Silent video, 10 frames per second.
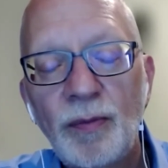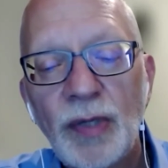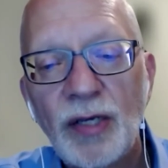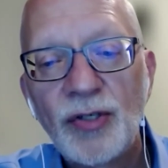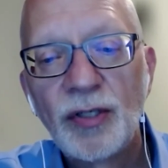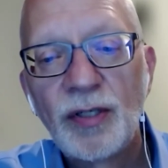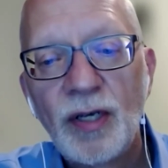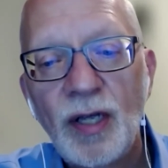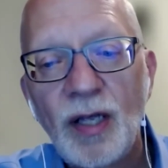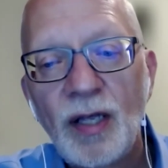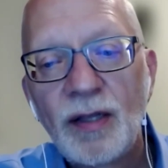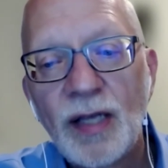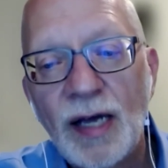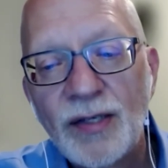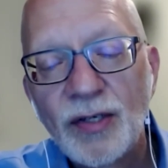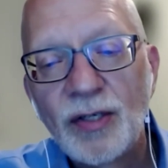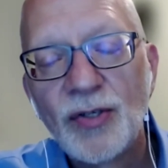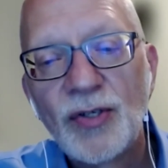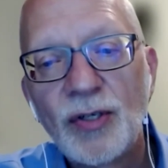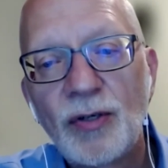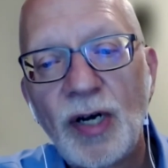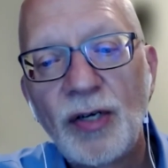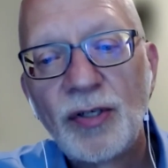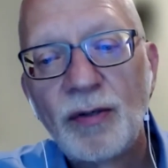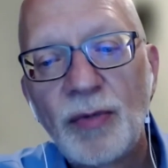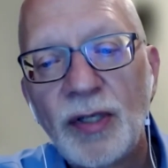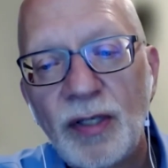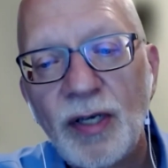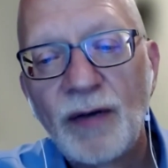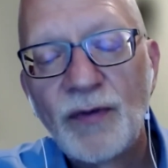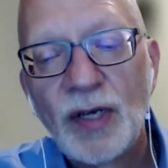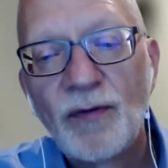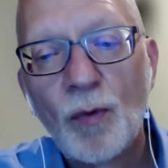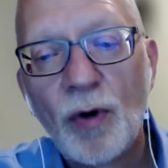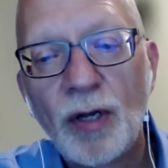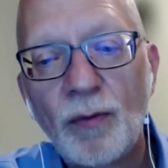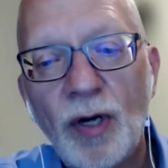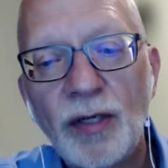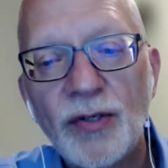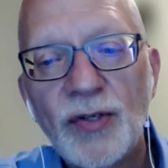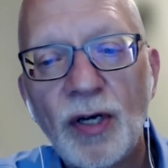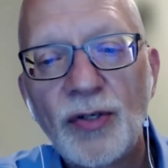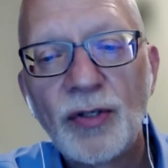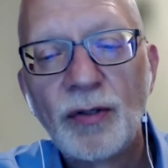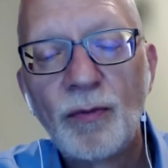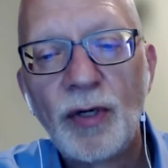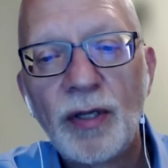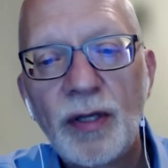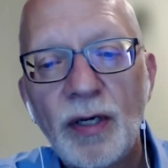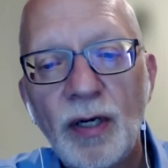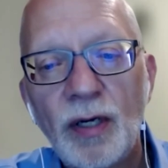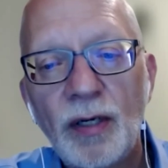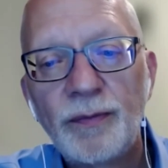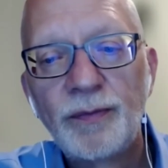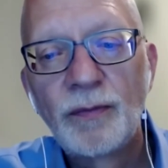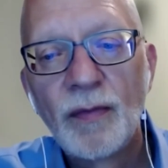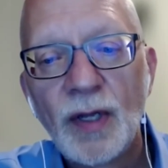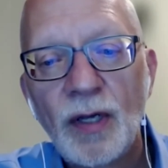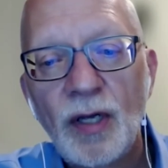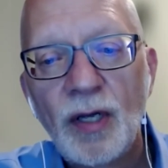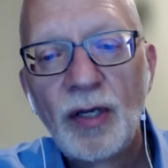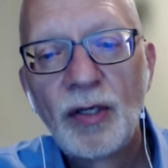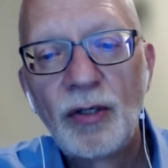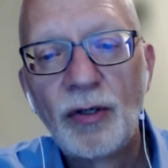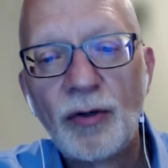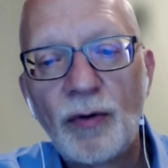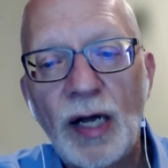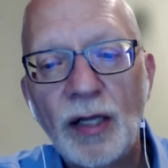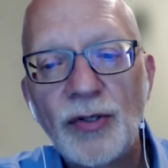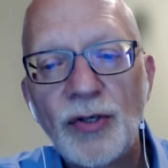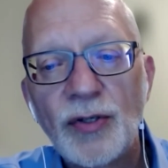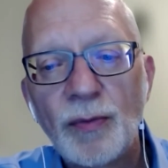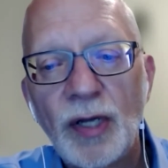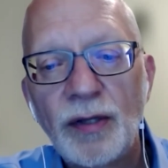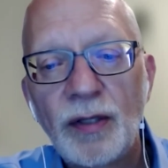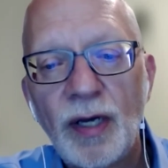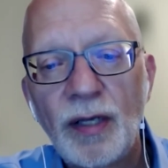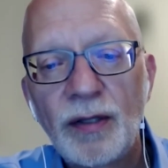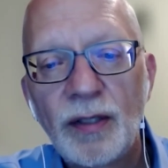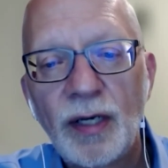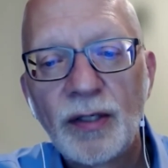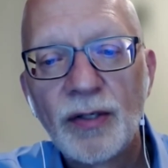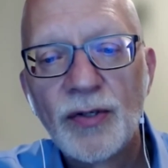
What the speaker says: patient, that's a consideration, but you have to have a one-on-one discussion with your neurologist about that